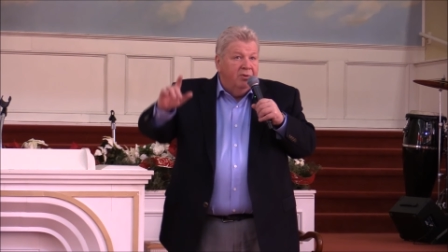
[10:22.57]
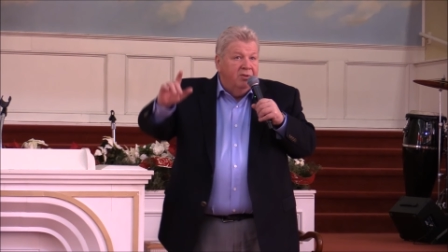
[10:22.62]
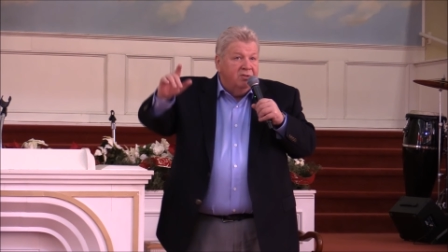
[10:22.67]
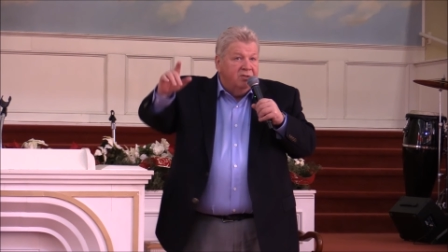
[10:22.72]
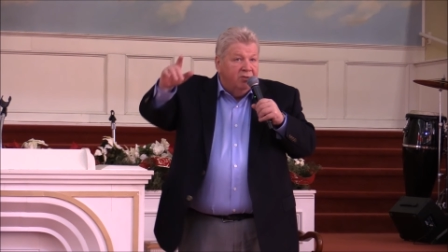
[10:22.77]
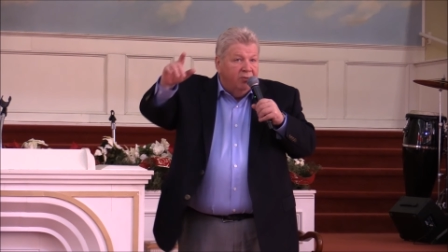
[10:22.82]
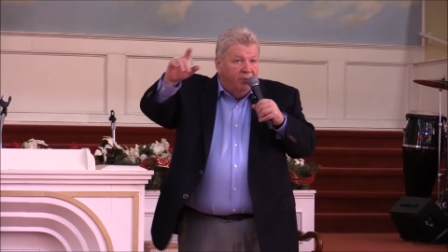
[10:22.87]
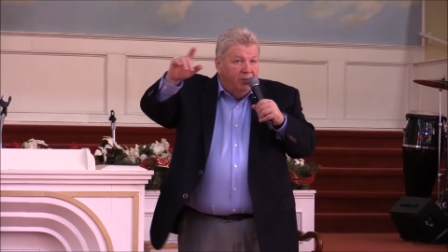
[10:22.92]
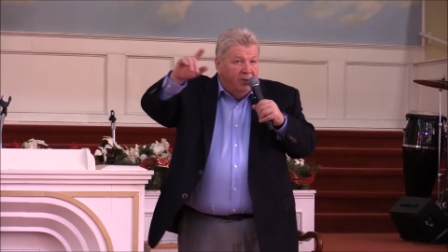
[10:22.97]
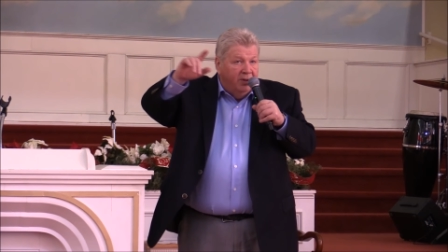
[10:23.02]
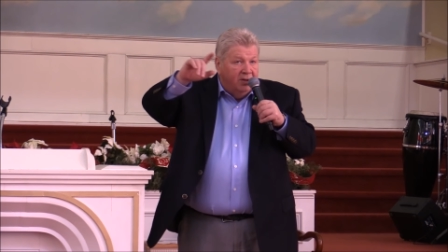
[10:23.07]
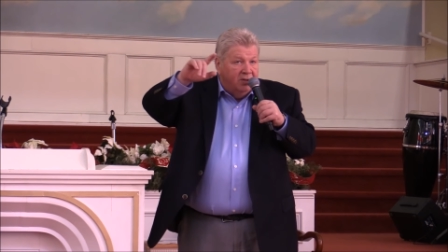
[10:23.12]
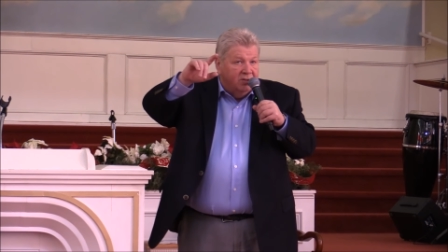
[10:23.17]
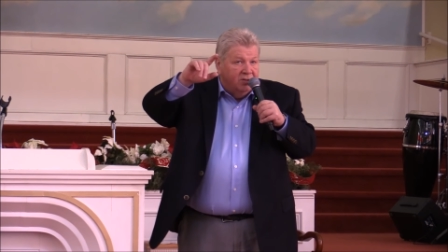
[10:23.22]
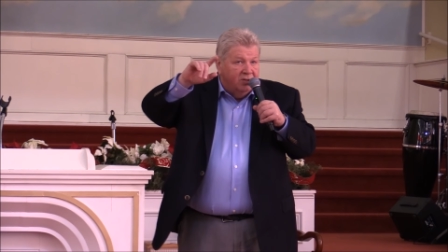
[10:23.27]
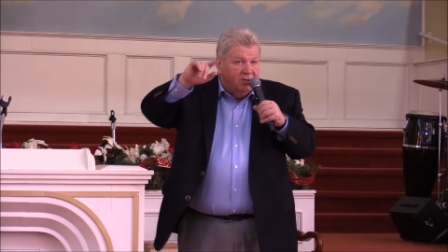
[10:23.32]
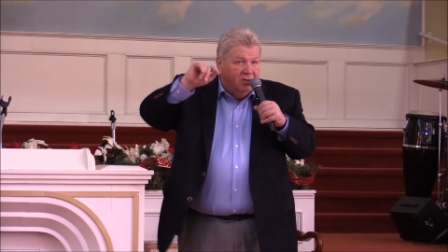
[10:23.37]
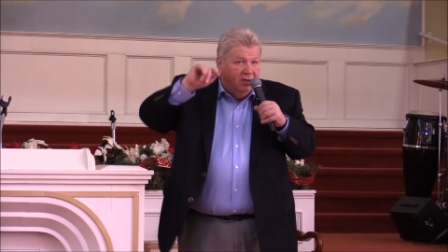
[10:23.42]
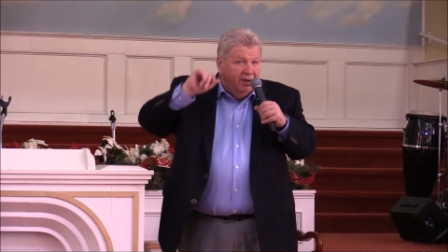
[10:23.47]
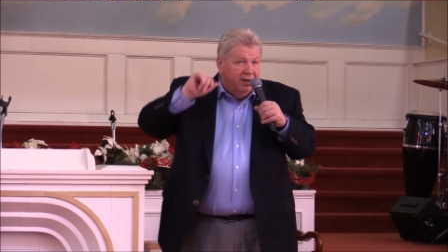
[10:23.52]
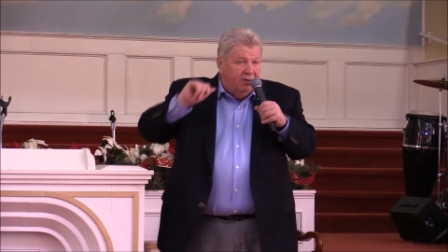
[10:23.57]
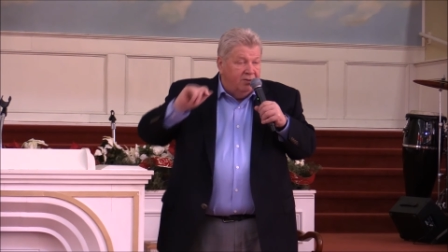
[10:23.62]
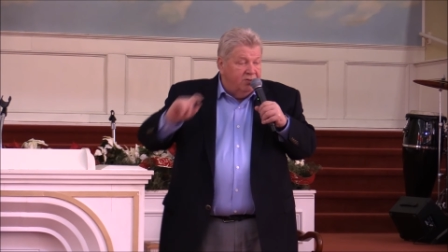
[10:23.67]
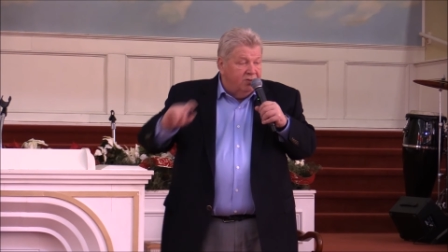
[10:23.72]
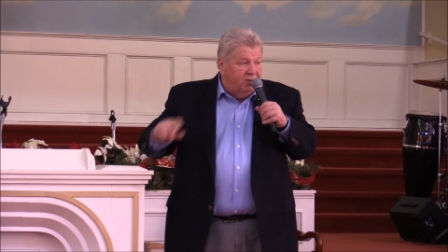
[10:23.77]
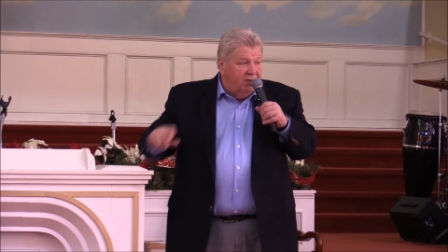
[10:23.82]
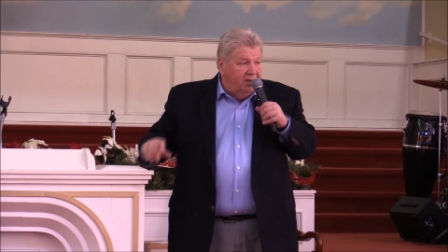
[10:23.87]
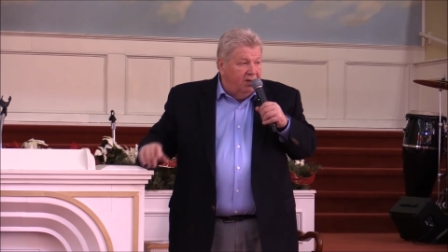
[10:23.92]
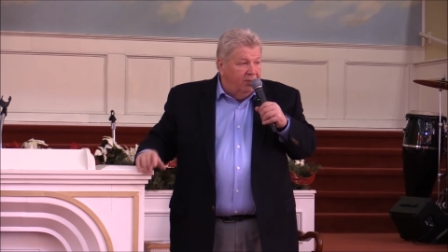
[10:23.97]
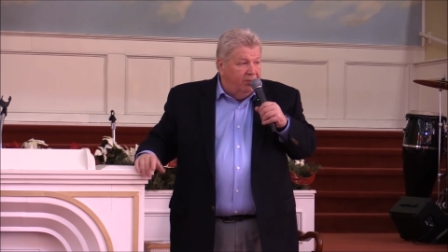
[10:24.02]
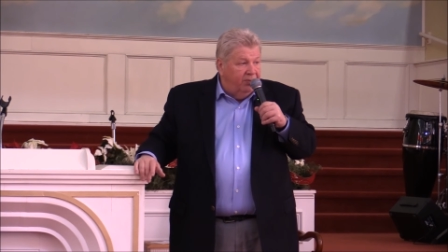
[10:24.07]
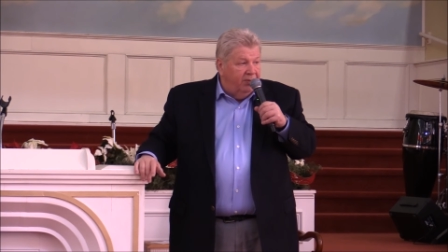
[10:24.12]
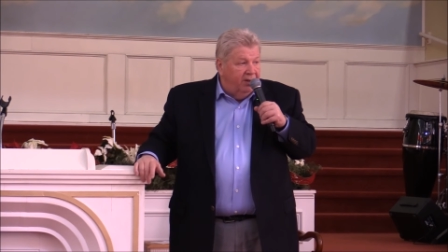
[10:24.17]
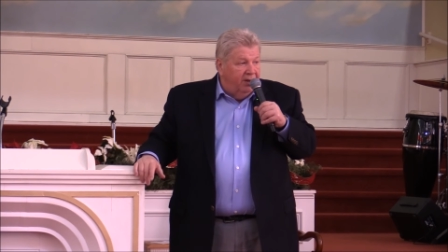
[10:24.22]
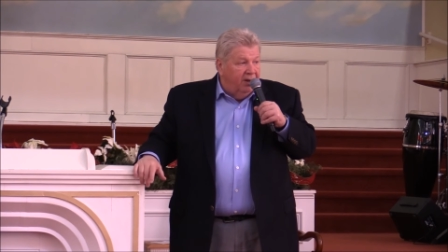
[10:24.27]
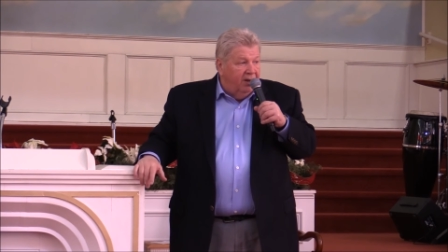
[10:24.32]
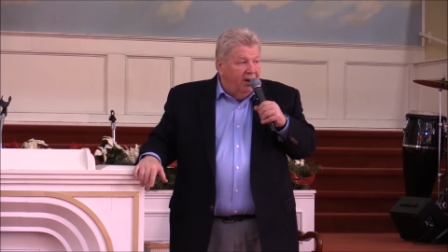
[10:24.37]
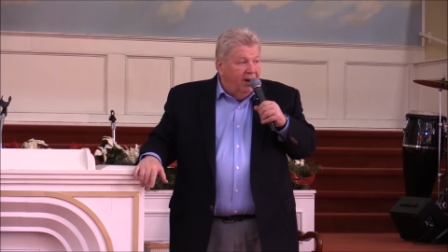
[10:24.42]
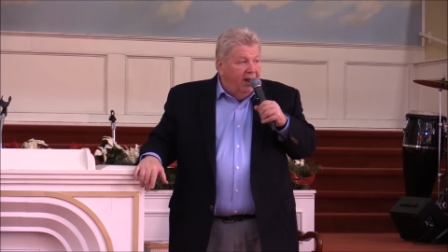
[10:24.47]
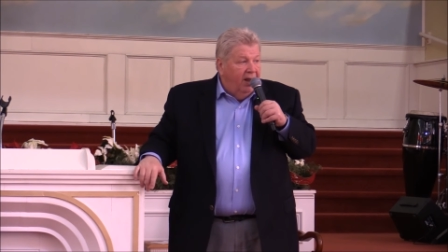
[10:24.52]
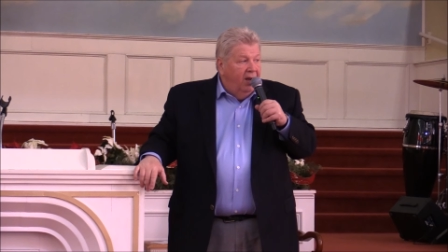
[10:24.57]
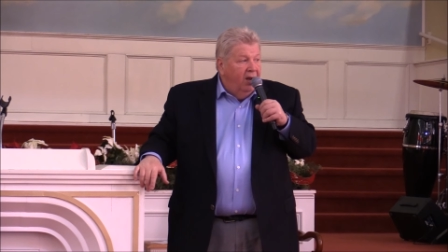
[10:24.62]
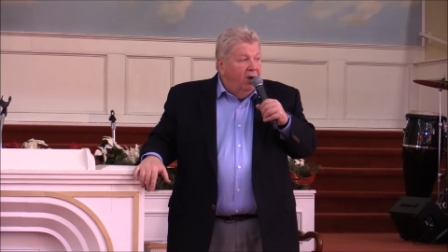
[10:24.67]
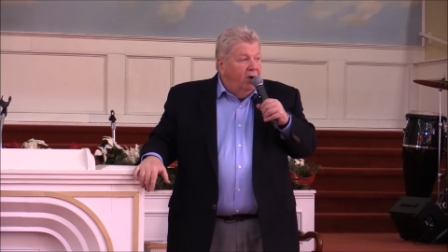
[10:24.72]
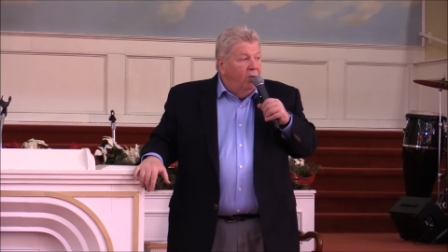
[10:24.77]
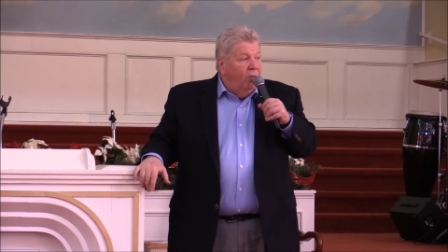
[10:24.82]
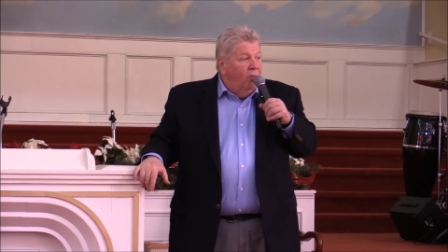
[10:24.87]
Prince of Peace, just like you see up there.